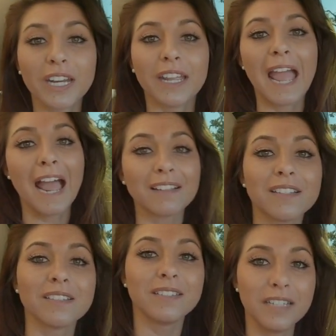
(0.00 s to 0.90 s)
Axis
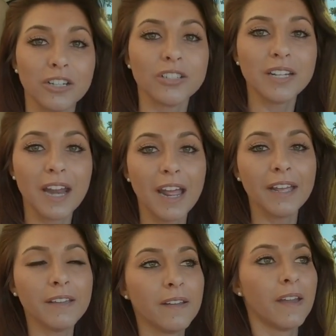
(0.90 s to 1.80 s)
deer today,
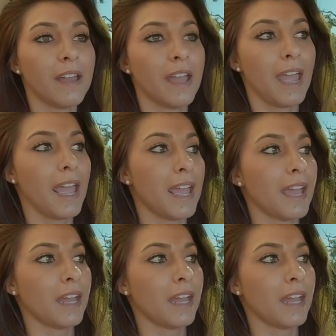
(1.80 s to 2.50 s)
and